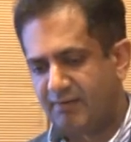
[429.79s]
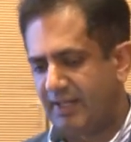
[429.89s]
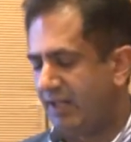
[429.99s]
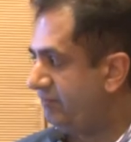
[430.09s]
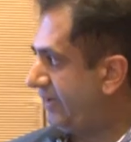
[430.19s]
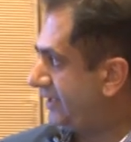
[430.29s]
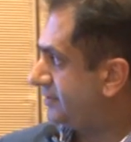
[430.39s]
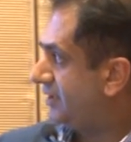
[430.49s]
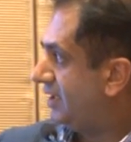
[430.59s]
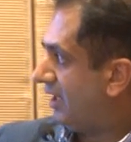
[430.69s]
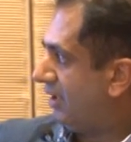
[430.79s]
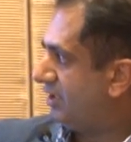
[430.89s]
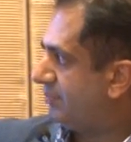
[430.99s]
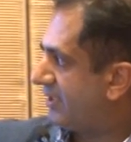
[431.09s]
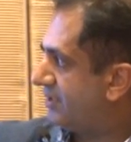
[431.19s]
LVAD,
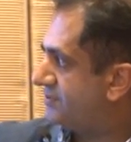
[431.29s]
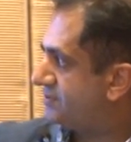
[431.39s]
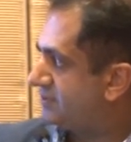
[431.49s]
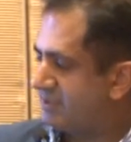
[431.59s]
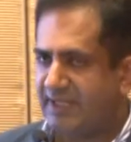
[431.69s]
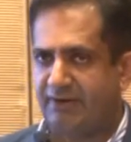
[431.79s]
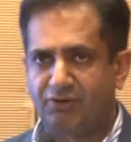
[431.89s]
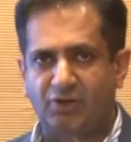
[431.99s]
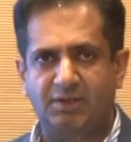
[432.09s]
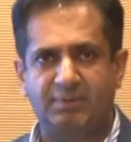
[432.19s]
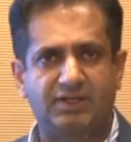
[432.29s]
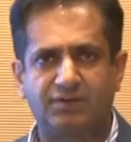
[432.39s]
only because they're incredibly